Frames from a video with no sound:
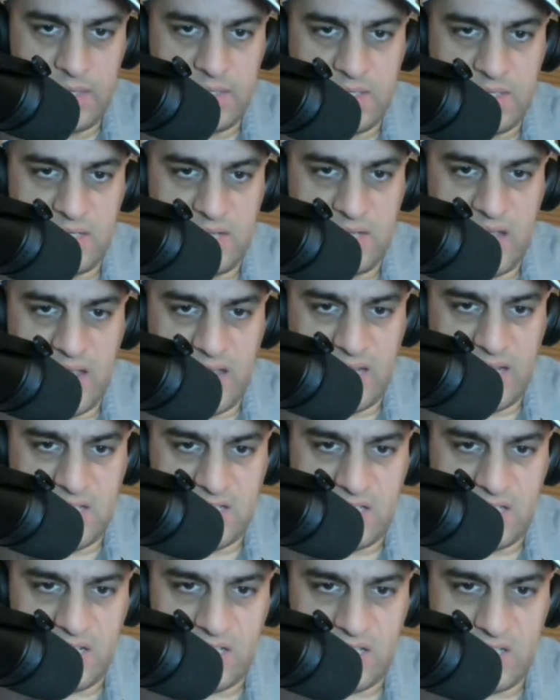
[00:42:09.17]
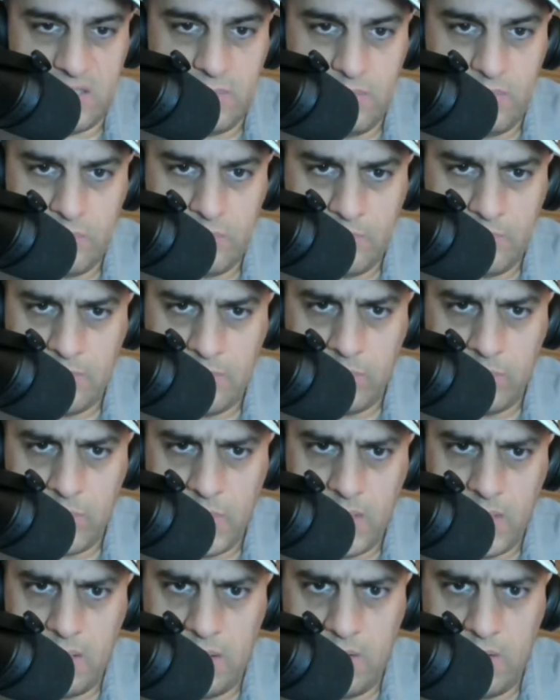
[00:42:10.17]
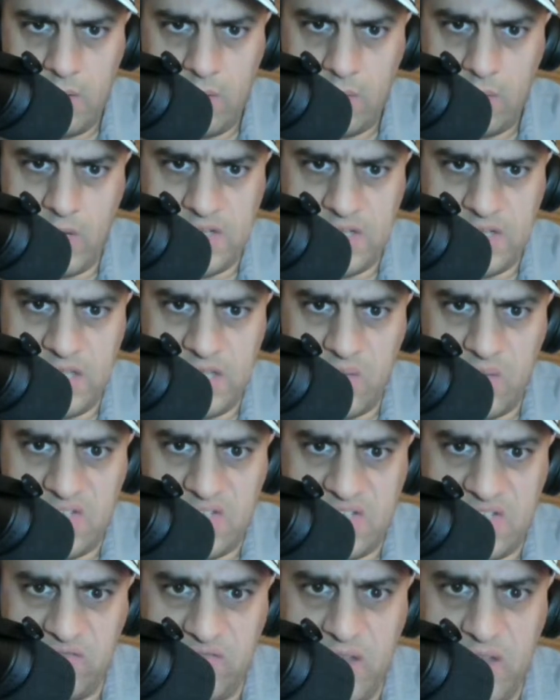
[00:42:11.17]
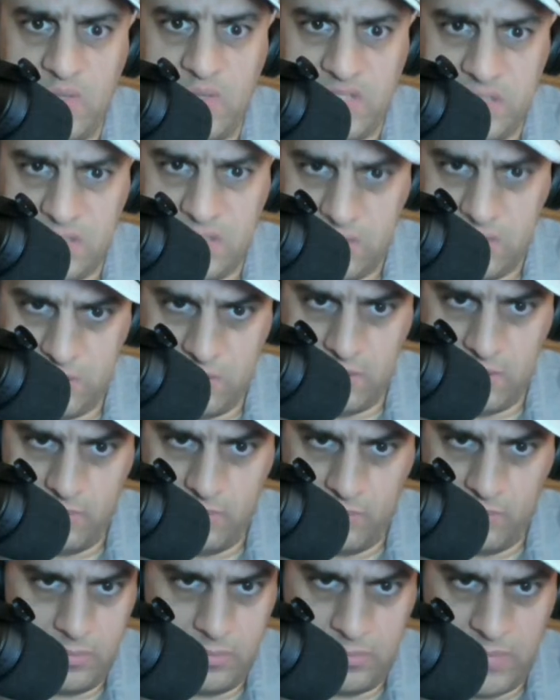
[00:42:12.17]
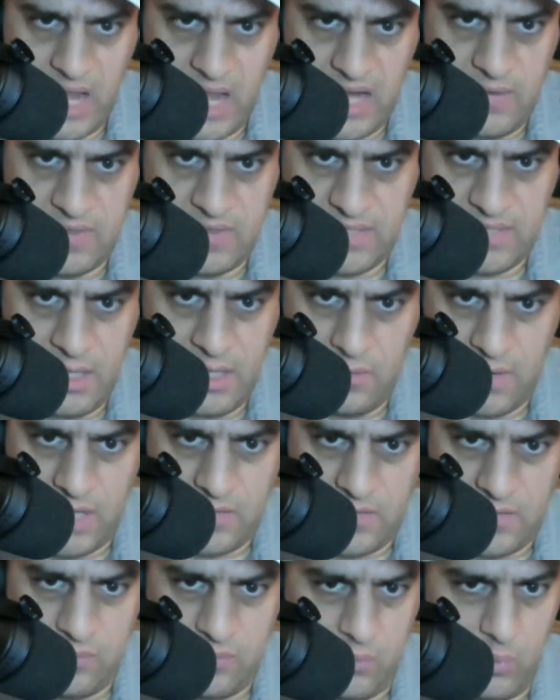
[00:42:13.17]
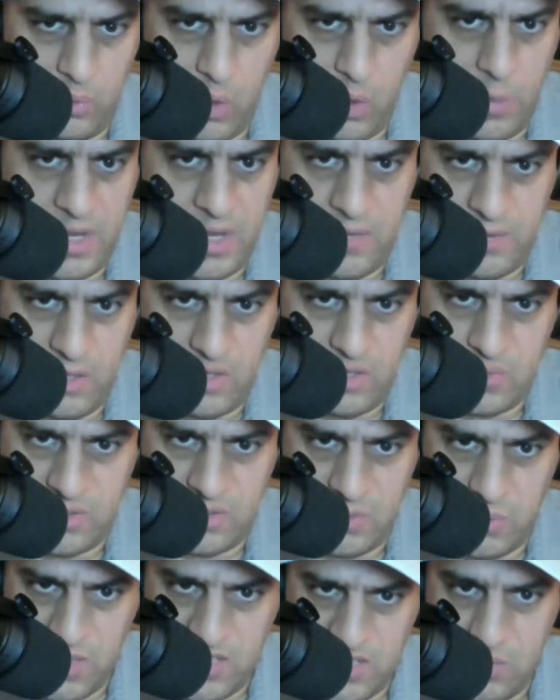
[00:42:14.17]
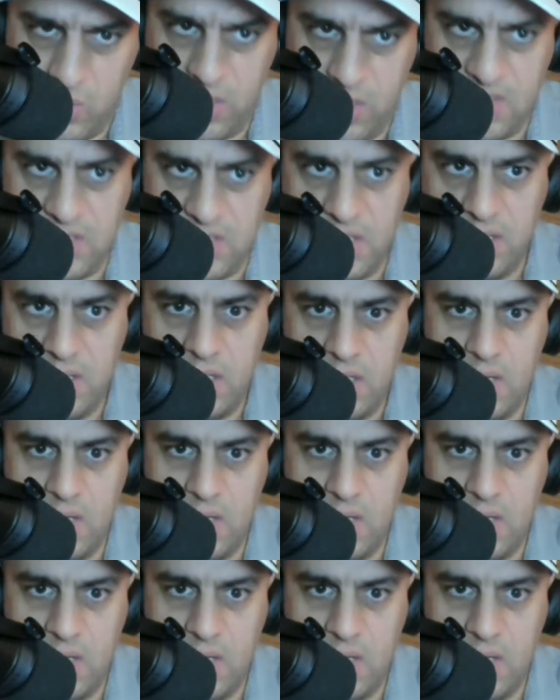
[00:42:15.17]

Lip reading: This is in '86. Crazy thing was this fight was not even televised. Nobody even knows what the reason was.